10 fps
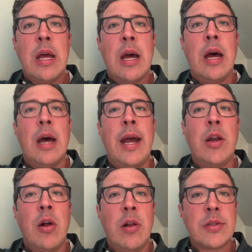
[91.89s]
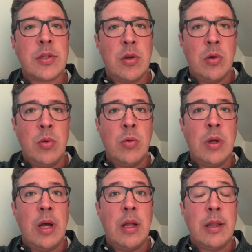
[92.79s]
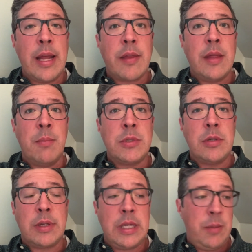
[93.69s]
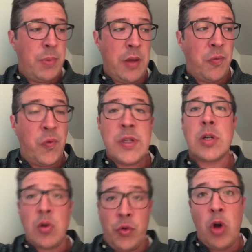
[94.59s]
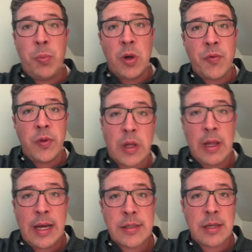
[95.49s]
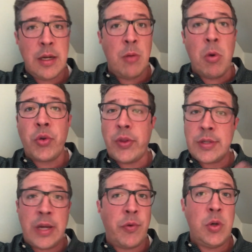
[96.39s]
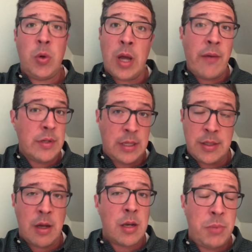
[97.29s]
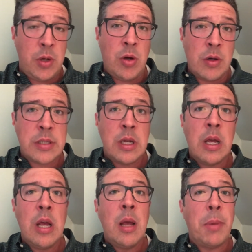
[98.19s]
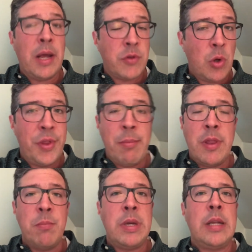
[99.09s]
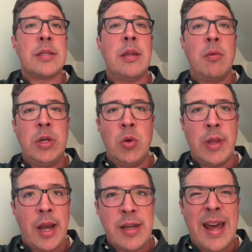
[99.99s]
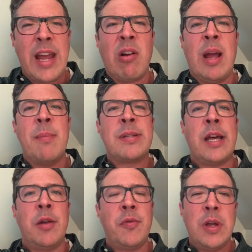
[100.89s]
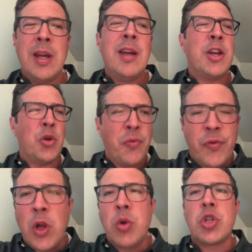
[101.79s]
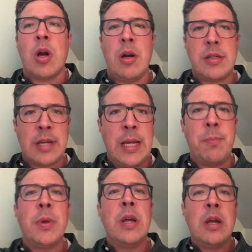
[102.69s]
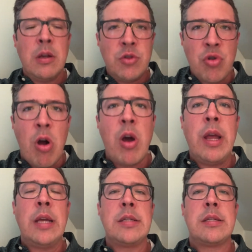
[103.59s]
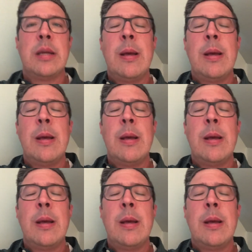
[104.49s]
I'd also like them to keep a physical notebook for the class. I know most of the stuff we're doing obviously is on computers, but I've told them in the meets that we do a lot of diagrams, a lot of flow chart type drawings